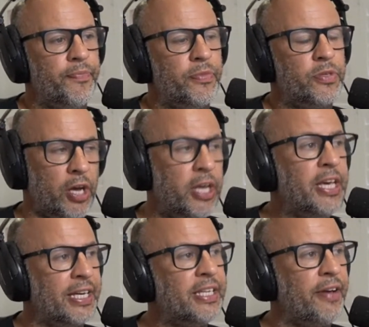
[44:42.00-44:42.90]
So he
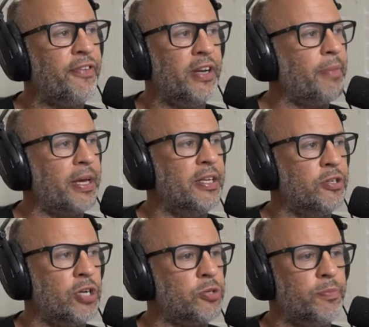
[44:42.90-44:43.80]
can definitely make the
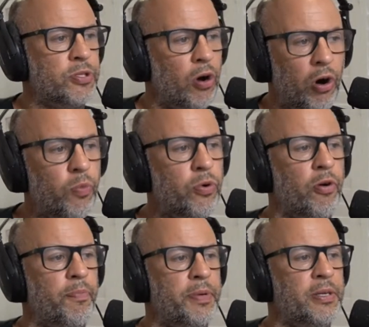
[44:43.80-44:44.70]
adjustments. I would
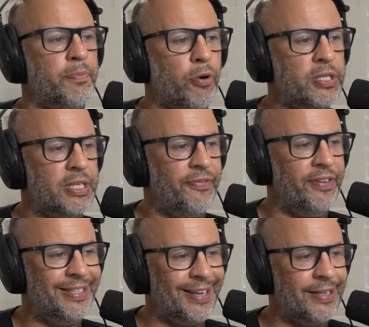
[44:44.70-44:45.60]
not be surprised if he
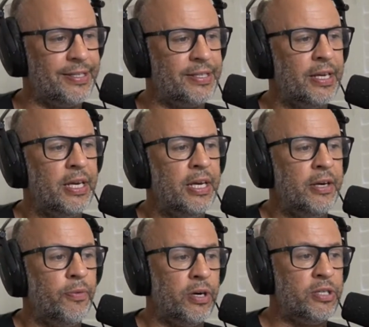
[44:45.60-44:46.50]
does.
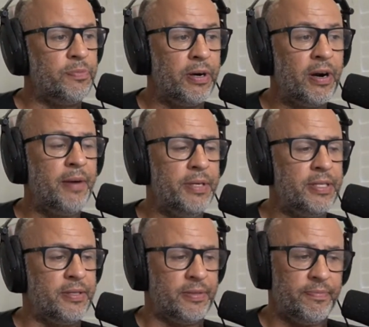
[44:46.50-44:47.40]
Whereas Merab
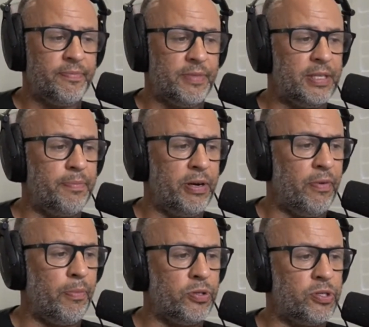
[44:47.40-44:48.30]
is a bit of
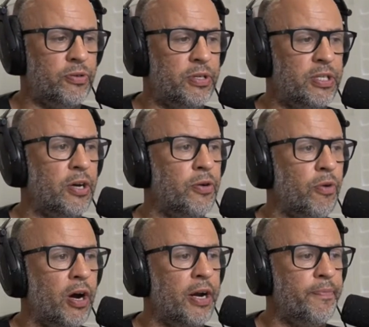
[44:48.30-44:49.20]
a monster in his own
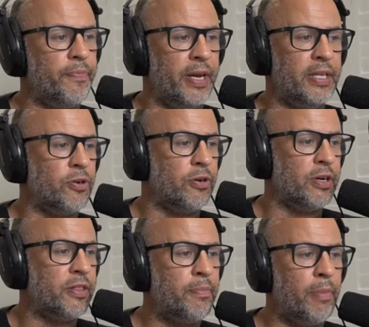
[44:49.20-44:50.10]
right, and he's got
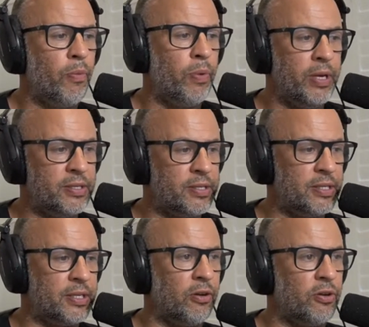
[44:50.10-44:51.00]
nothing but wins
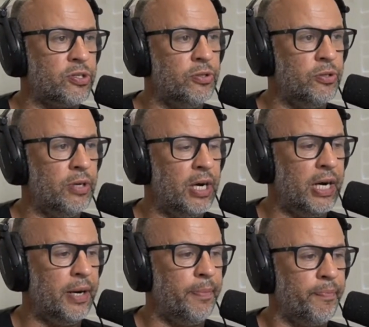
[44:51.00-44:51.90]
since a loss to
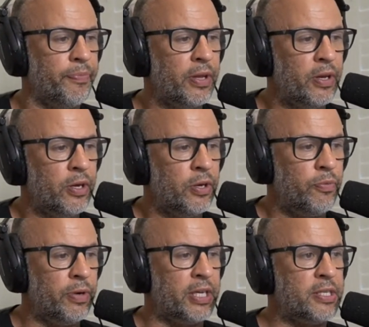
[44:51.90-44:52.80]

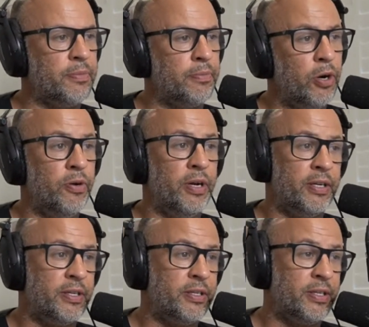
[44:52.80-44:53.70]
Ricky Simone,
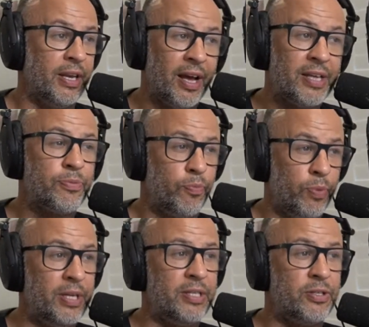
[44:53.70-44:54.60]
and the last
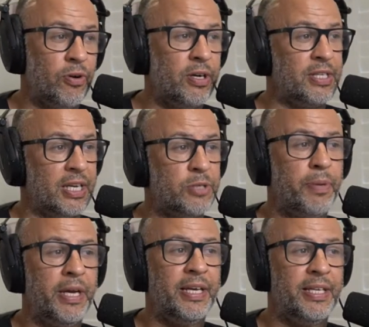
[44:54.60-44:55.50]
win he's got is against
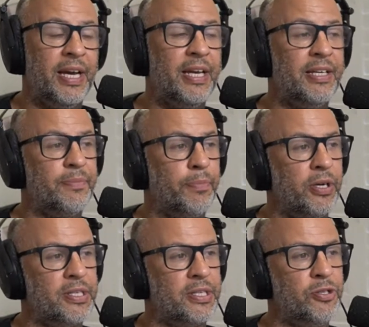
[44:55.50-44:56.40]
Peter Yan by
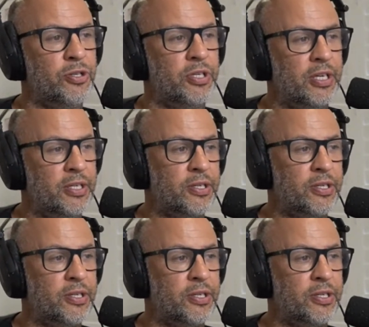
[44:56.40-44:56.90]
decision.